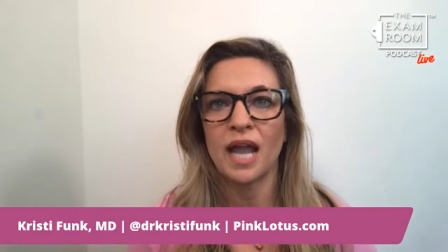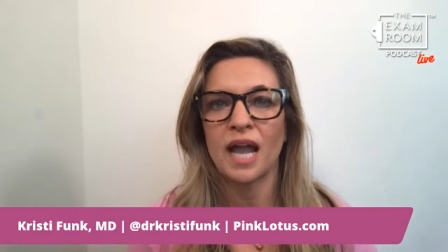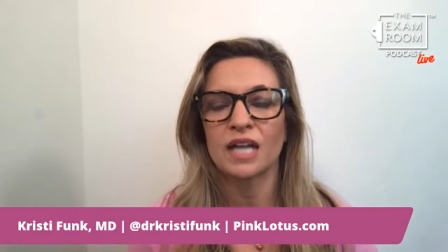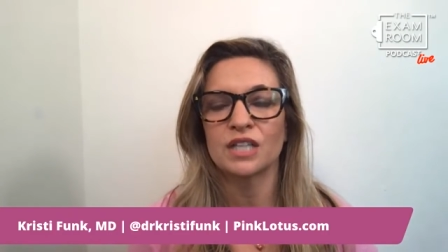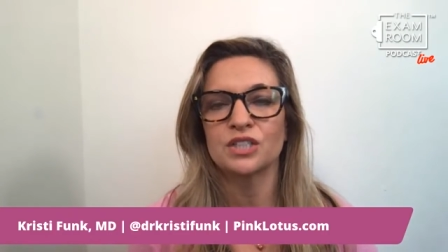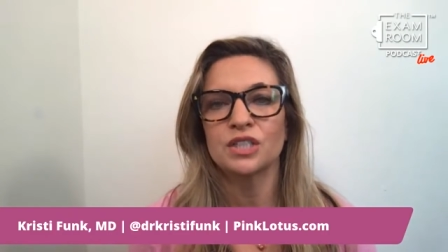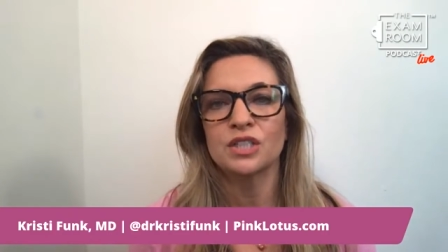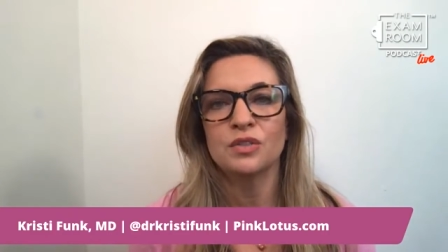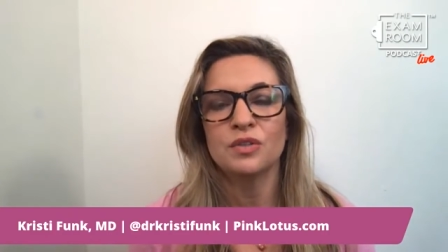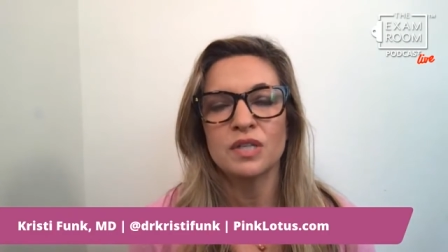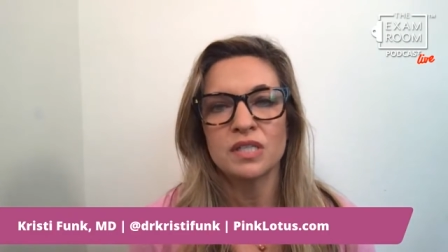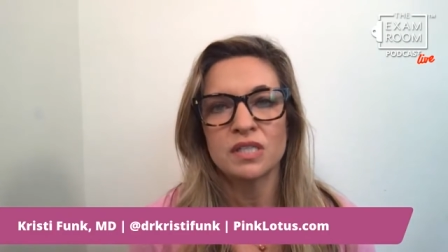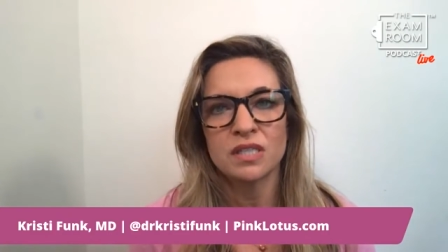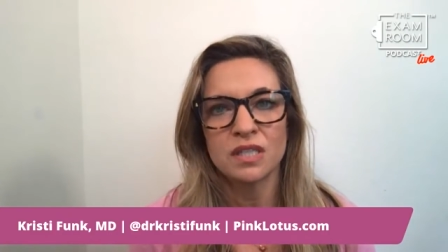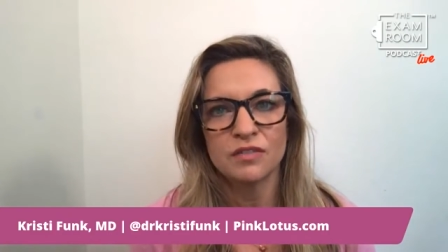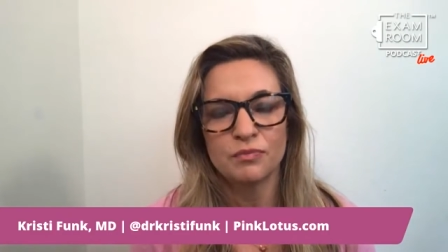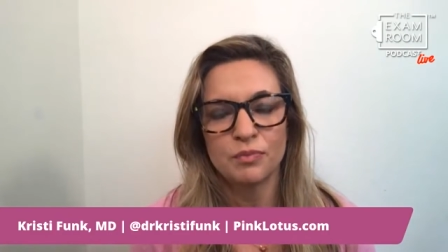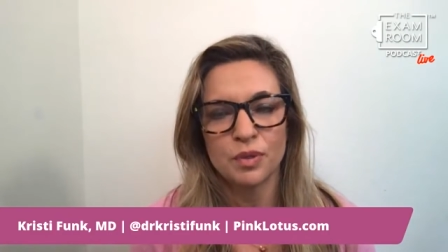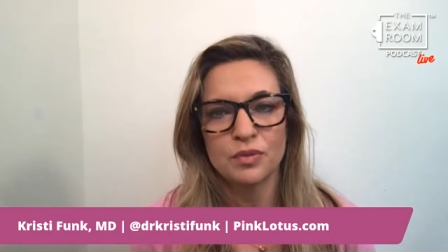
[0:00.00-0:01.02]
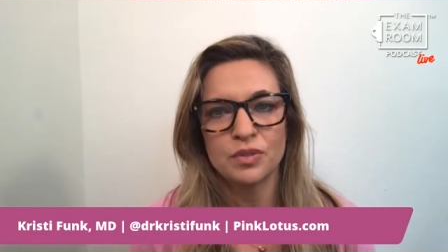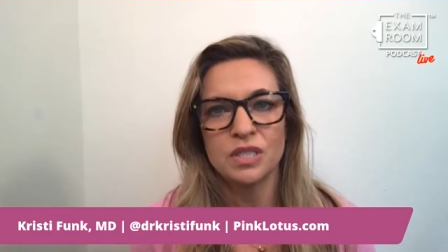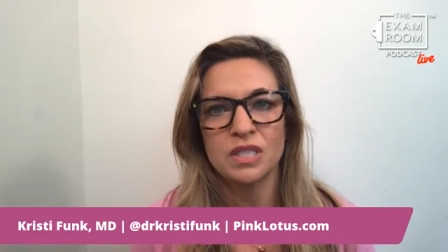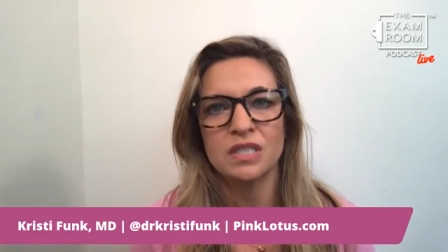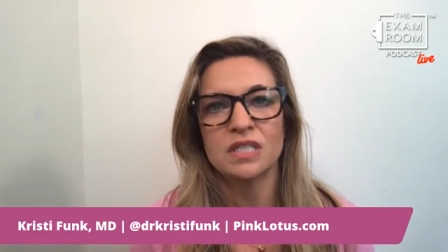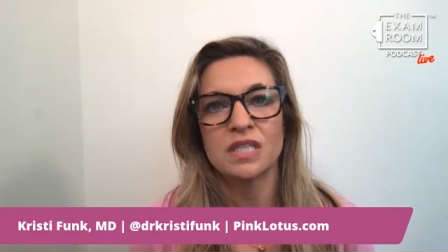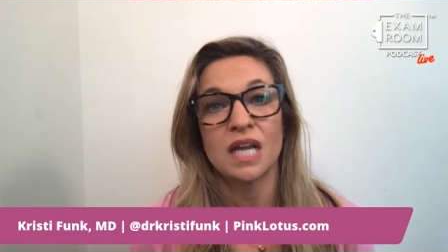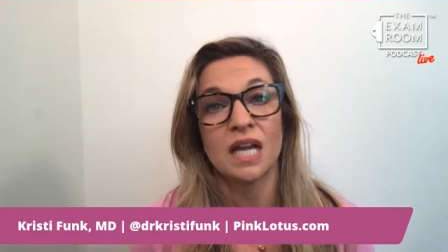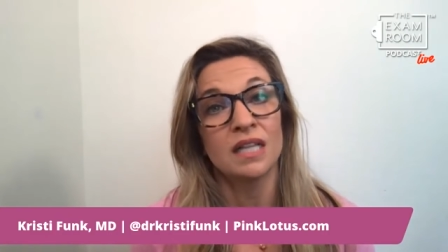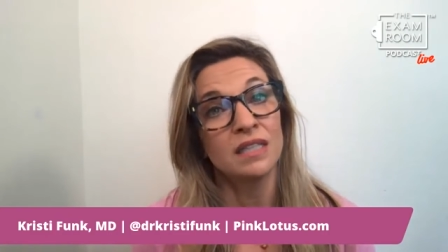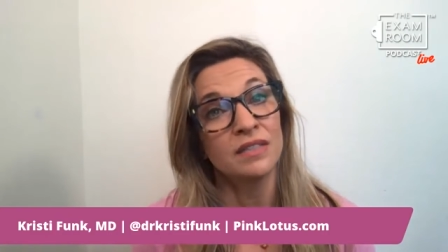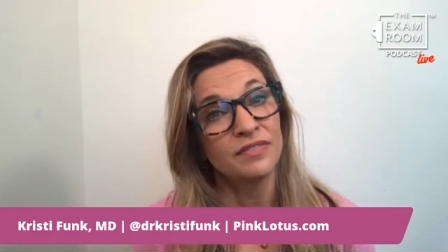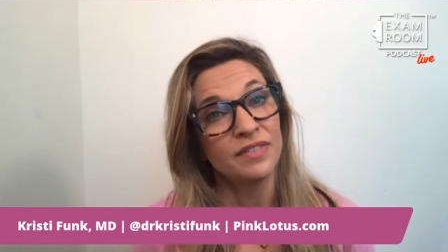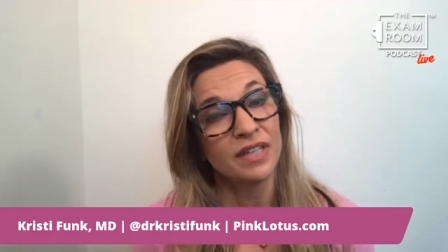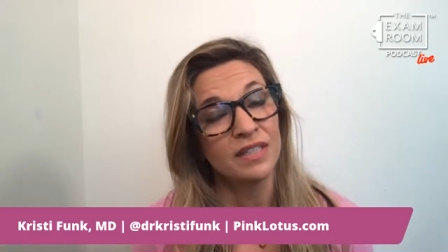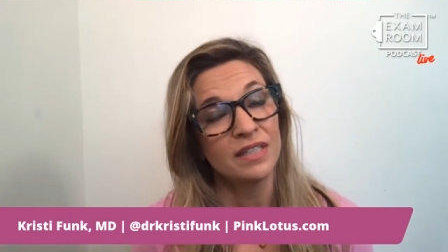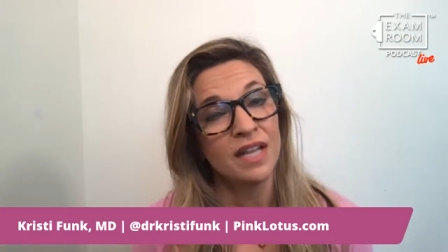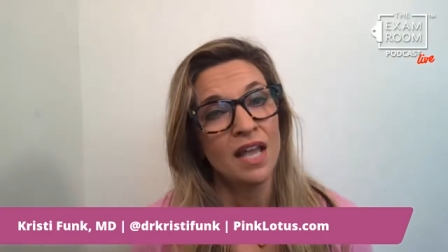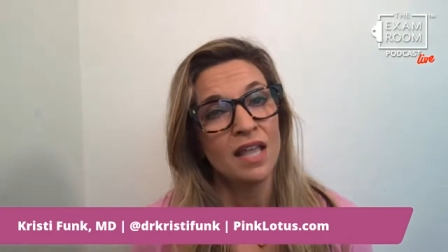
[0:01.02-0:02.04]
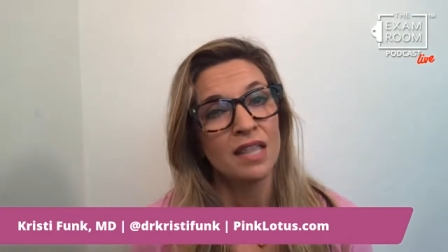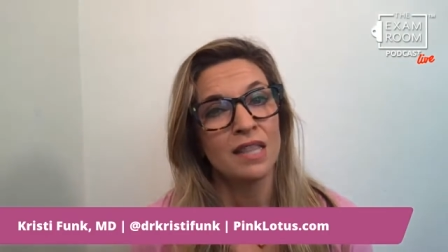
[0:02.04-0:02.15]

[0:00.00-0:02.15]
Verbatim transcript: actually creates enough protein to elevate